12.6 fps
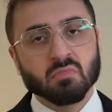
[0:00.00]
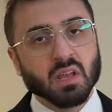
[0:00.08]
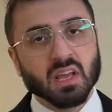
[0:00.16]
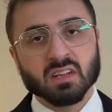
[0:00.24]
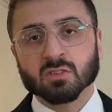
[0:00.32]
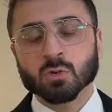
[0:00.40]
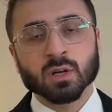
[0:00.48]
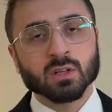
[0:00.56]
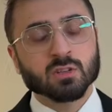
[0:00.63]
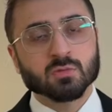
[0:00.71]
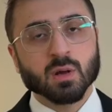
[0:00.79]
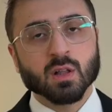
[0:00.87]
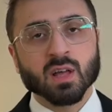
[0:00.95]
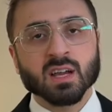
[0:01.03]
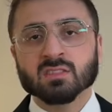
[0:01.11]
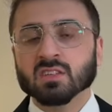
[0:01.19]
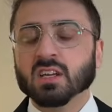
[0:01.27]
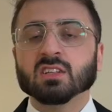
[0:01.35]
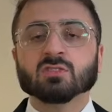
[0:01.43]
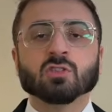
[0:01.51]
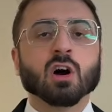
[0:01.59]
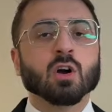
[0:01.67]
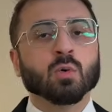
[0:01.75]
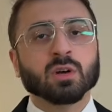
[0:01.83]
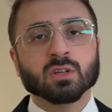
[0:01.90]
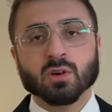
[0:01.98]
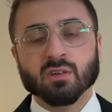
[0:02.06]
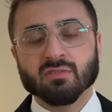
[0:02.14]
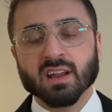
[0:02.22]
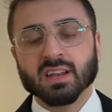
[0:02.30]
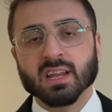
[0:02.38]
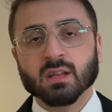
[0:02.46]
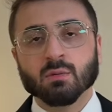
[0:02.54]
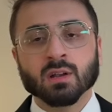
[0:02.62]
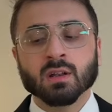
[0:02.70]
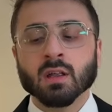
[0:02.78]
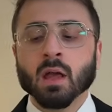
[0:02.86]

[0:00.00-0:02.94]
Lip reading: It's going to smell nice. It's not going to offend anyone,